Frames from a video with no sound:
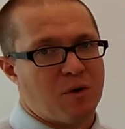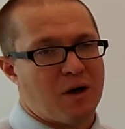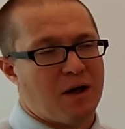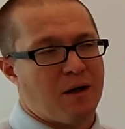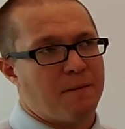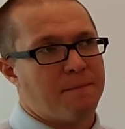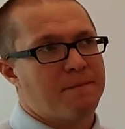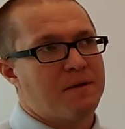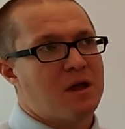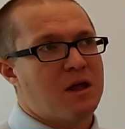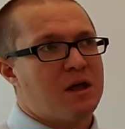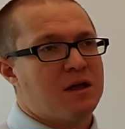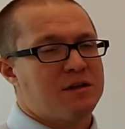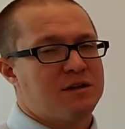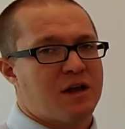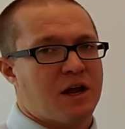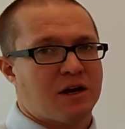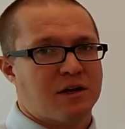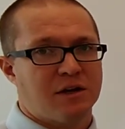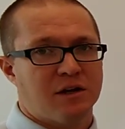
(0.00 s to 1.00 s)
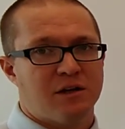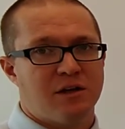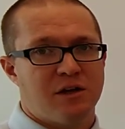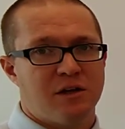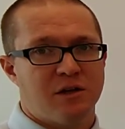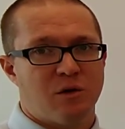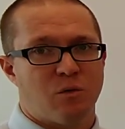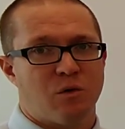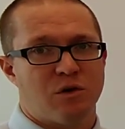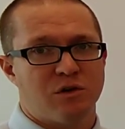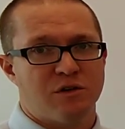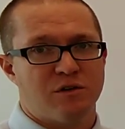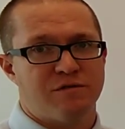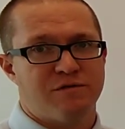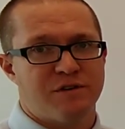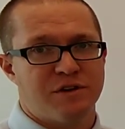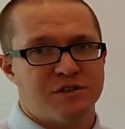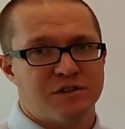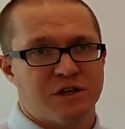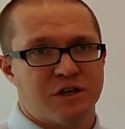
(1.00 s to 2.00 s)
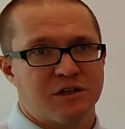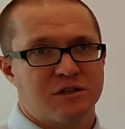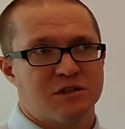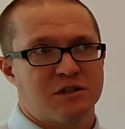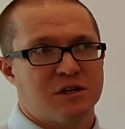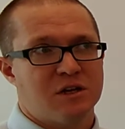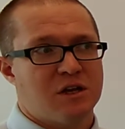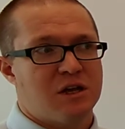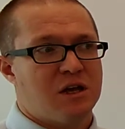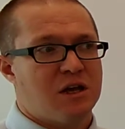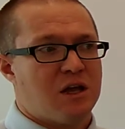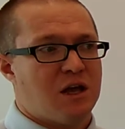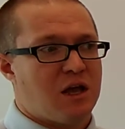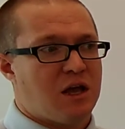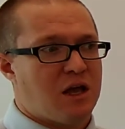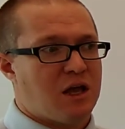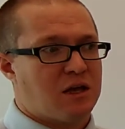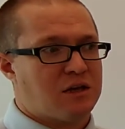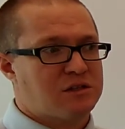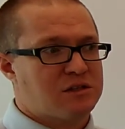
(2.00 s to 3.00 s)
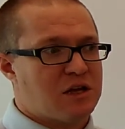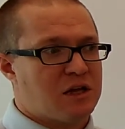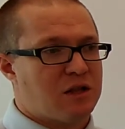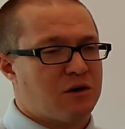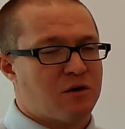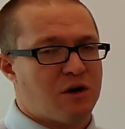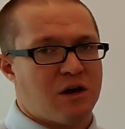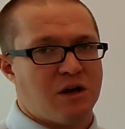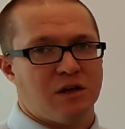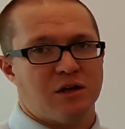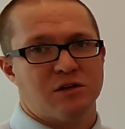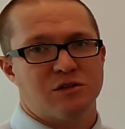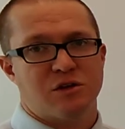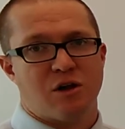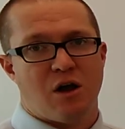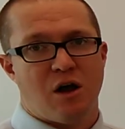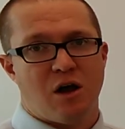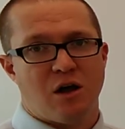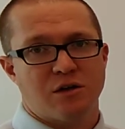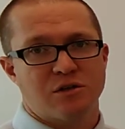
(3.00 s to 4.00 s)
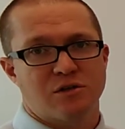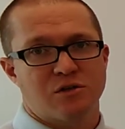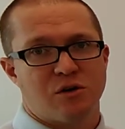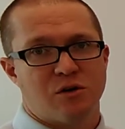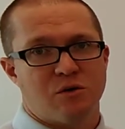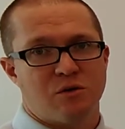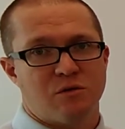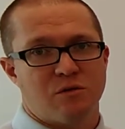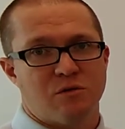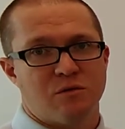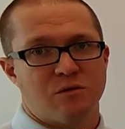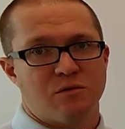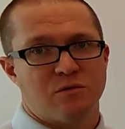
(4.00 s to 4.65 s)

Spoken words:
Well, technically in the world of physics, accelerate is also